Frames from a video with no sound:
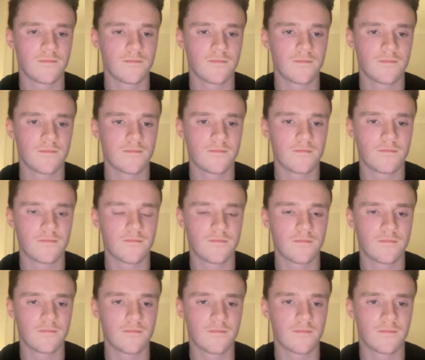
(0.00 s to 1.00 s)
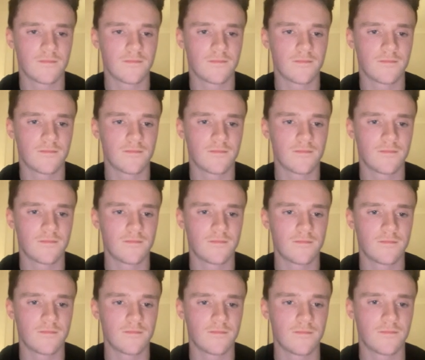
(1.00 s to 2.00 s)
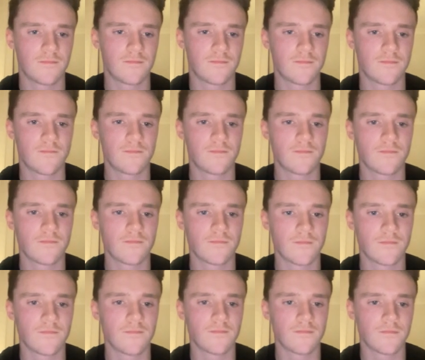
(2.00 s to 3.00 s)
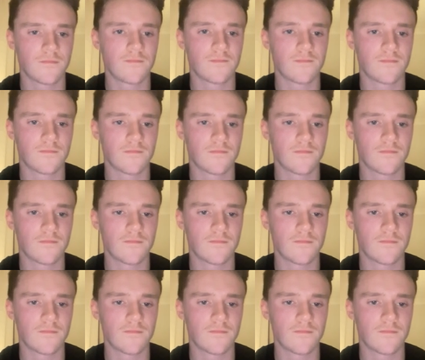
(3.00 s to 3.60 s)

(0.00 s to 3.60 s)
The person shown says nothing.